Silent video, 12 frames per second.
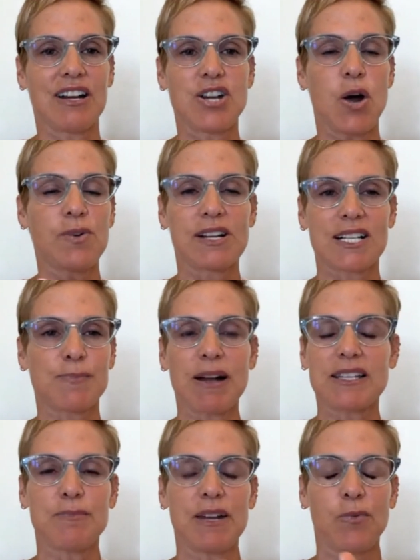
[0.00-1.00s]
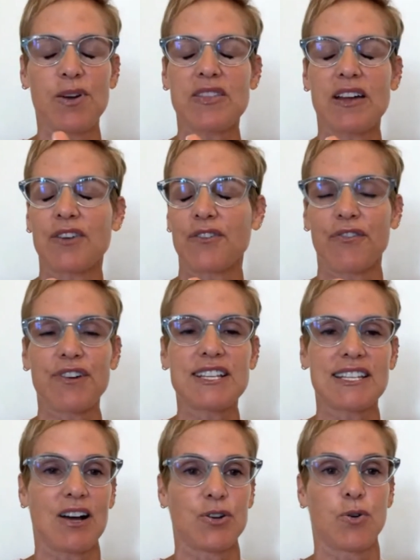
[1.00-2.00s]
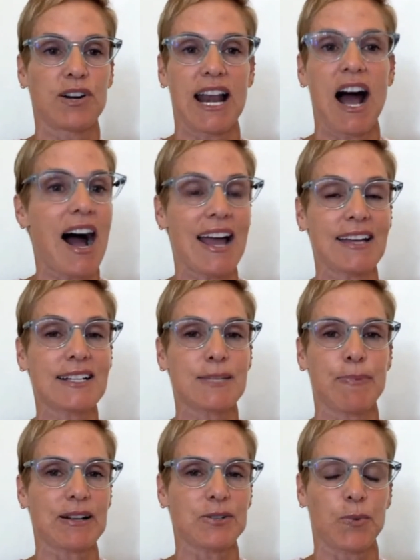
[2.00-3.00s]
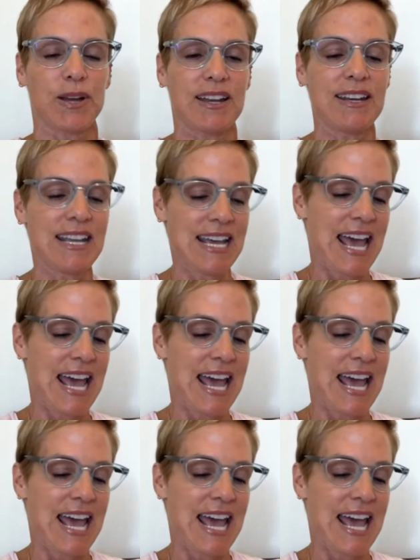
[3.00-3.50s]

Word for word: and no one expected me to win the 100 freestyle, nor did I expect to win.